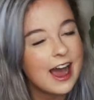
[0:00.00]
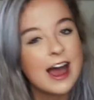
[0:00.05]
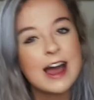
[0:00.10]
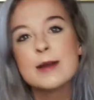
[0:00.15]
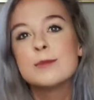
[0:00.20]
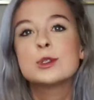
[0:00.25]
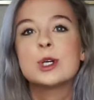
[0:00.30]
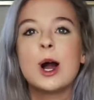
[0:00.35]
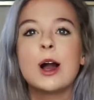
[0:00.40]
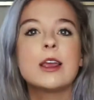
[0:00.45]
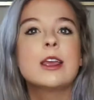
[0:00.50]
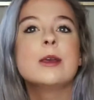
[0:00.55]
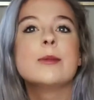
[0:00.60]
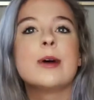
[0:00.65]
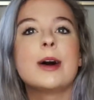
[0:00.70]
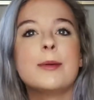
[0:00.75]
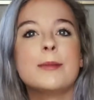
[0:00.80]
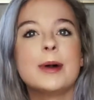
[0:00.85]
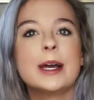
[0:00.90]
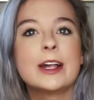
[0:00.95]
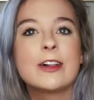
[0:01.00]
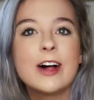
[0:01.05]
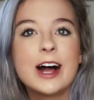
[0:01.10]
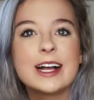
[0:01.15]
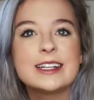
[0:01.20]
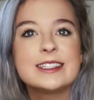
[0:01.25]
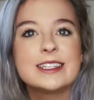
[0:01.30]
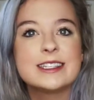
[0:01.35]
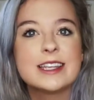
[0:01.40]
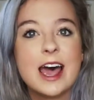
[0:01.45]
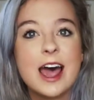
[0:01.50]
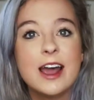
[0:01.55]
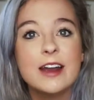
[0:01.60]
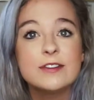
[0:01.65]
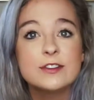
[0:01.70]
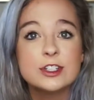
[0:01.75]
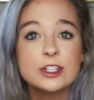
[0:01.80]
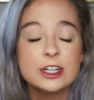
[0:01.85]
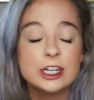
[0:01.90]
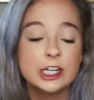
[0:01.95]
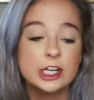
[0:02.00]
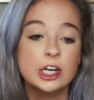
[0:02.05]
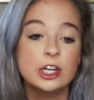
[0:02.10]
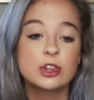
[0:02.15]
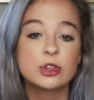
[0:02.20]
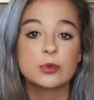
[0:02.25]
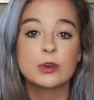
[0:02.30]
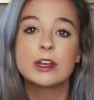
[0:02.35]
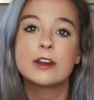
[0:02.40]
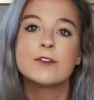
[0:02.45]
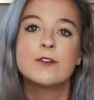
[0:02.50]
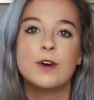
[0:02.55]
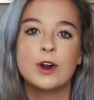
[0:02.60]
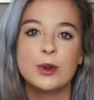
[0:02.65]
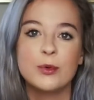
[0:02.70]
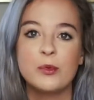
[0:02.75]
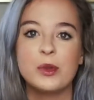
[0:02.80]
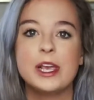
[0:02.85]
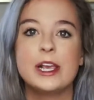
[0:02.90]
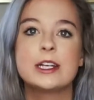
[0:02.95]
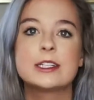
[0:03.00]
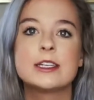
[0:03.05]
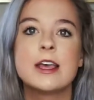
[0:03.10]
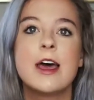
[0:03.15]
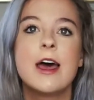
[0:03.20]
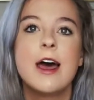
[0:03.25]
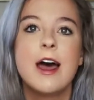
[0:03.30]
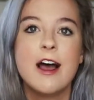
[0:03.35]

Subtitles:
I'm talking about my classes after a good 3 or 4 weeks